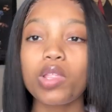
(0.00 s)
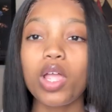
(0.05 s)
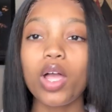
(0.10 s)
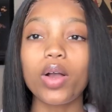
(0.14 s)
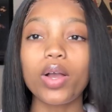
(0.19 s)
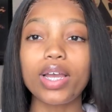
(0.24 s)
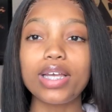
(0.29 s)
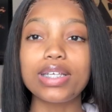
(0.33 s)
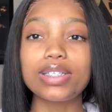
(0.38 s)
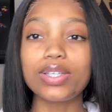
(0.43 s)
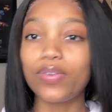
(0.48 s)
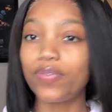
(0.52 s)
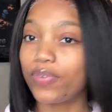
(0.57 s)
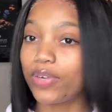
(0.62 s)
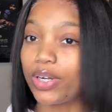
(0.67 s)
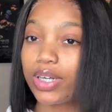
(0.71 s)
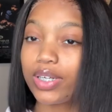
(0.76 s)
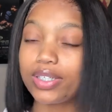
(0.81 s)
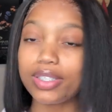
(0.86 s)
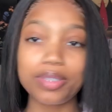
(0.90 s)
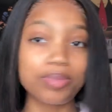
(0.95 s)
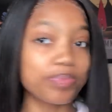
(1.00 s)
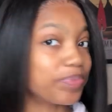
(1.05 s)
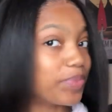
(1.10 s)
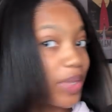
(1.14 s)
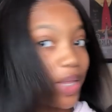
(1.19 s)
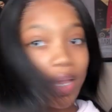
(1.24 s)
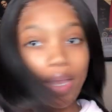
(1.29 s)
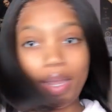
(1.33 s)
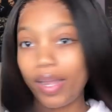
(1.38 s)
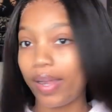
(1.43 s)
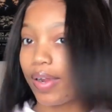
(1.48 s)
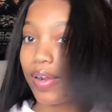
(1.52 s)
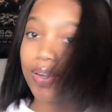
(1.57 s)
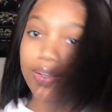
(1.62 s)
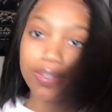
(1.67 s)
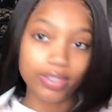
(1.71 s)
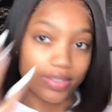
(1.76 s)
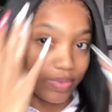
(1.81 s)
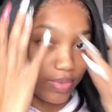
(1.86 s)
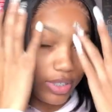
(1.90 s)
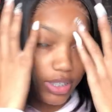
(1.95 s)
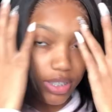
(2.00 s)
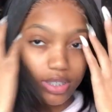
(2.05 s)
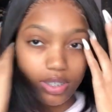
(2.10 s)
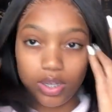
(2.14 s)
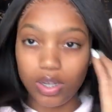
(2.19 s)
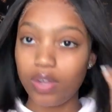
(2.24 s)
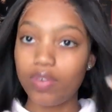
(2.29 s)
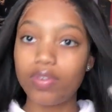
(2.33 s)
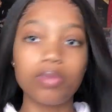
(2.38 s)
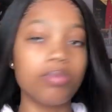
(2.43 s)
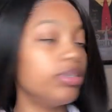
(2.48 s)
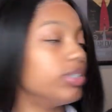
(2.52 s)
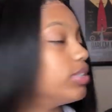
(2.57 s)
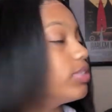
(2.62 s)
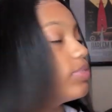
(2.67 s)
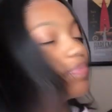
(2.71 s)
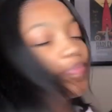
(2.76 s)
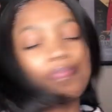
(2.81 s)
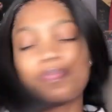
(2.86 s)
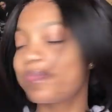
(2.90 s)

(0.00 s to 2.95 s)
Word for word: Okay, so first, the hair is really soft. Let me just